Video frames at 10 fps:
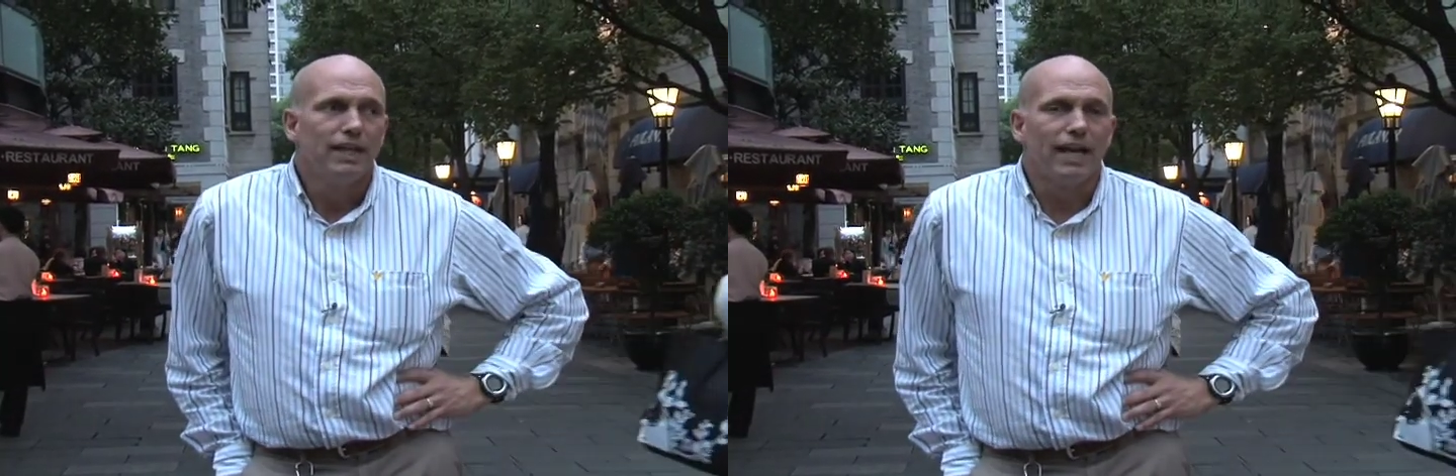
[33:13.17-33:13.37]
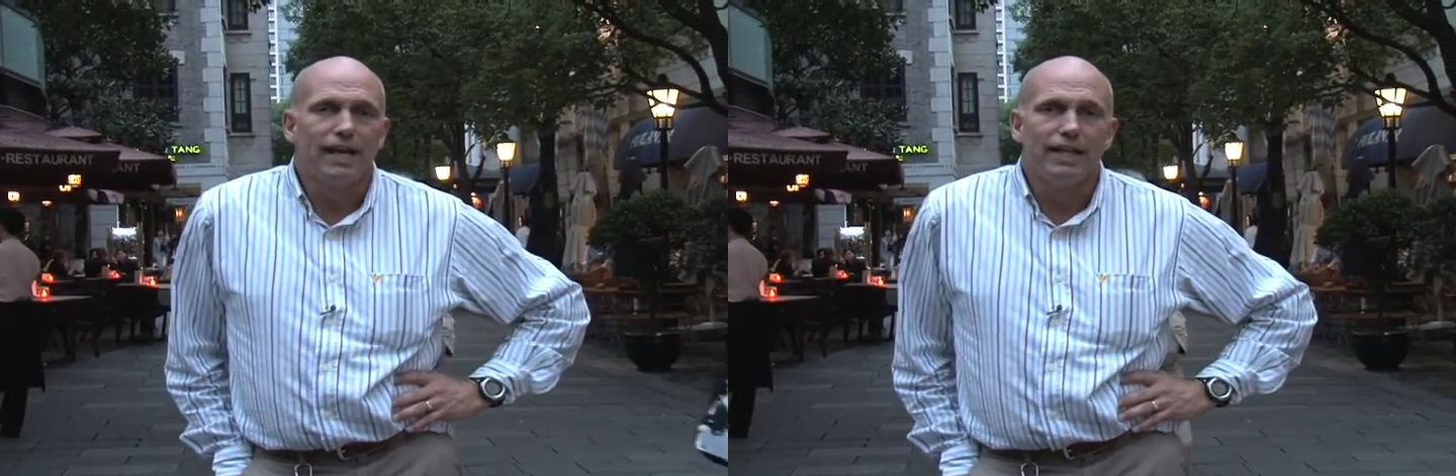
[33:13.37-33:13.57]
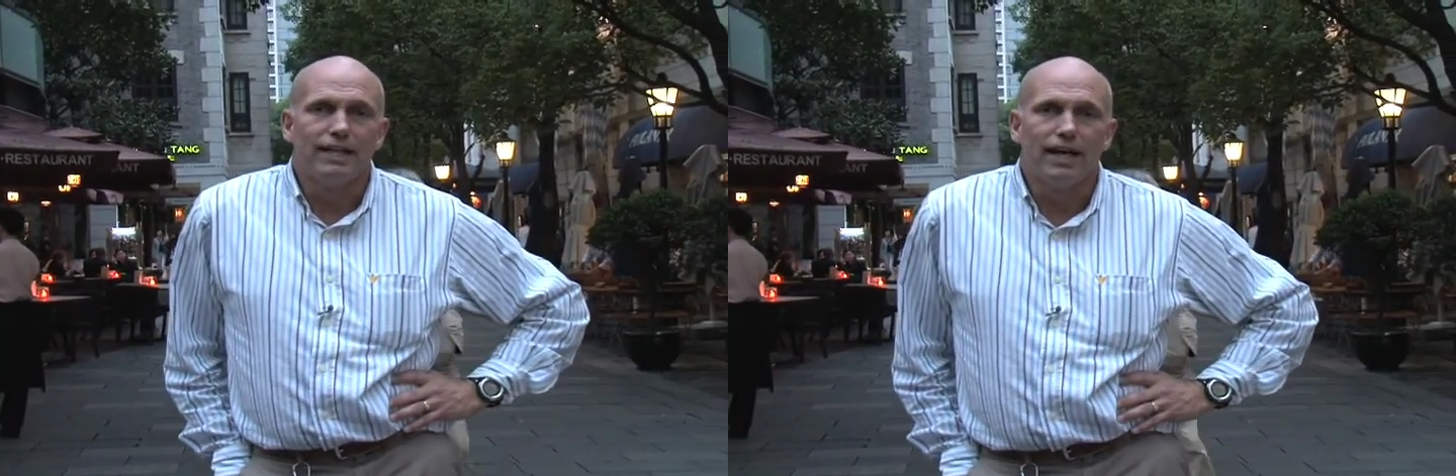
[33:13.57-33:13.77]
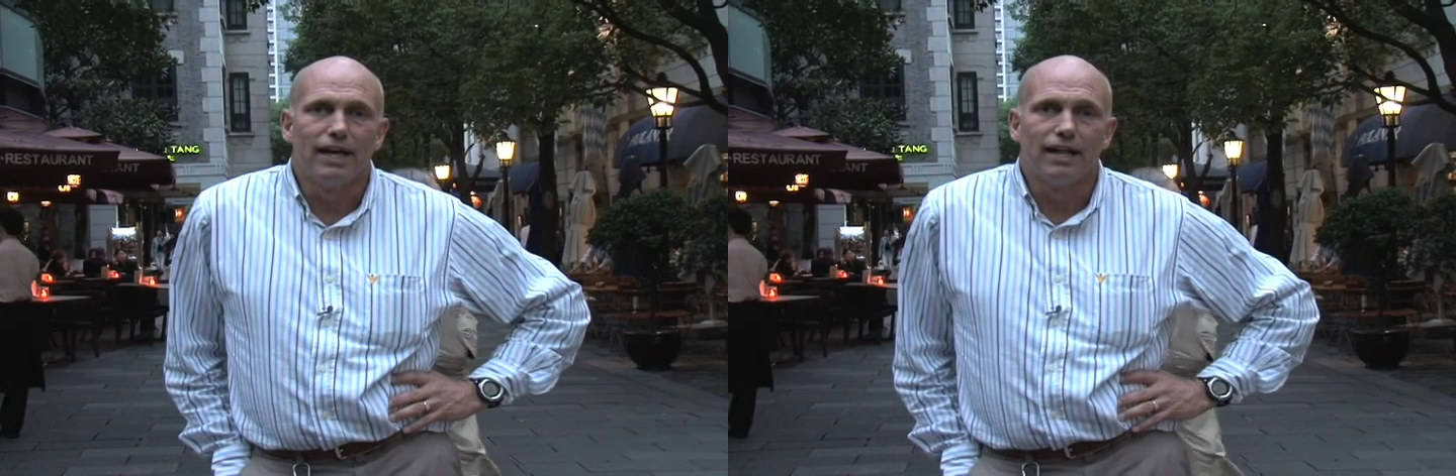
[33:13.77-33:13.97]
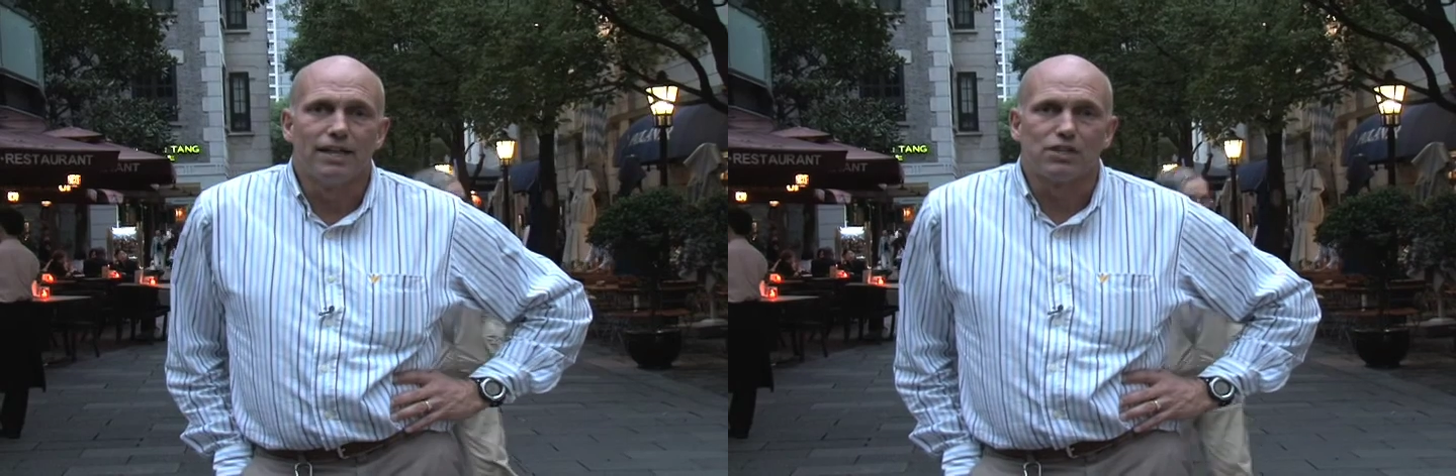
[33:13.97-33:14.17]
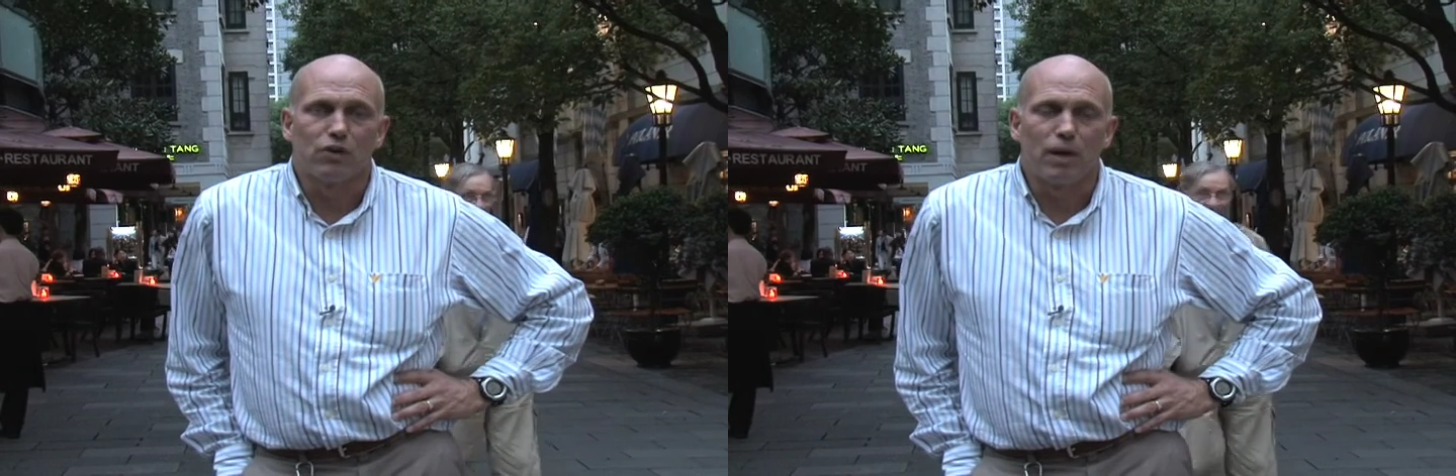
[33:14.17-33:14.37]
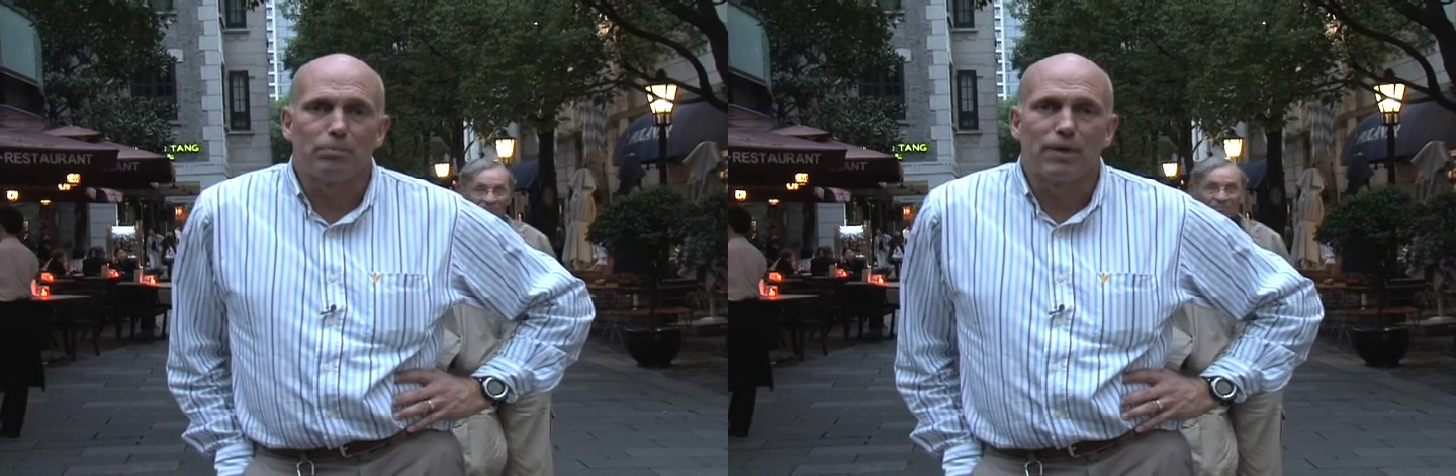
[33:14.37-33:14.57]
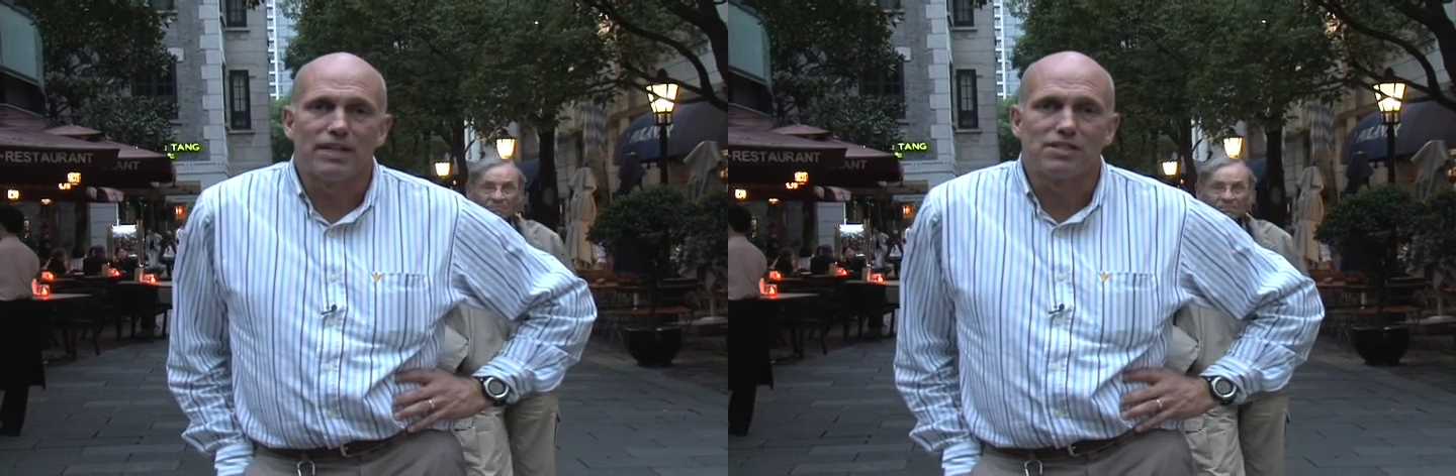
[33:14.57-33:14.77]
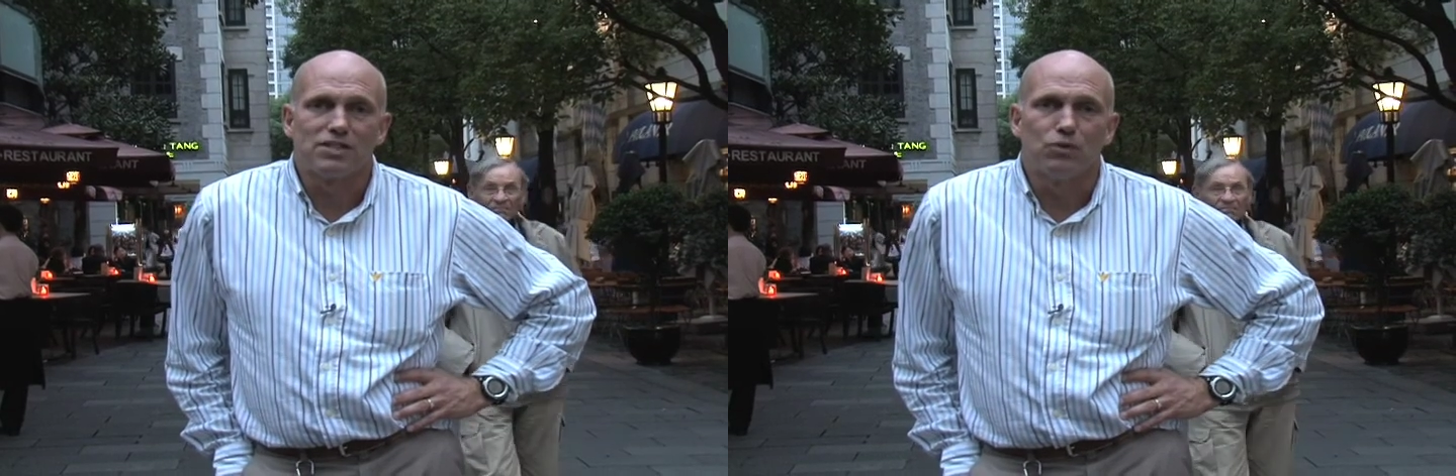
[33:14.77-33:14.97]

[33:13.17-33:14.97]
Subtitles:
And that's a great place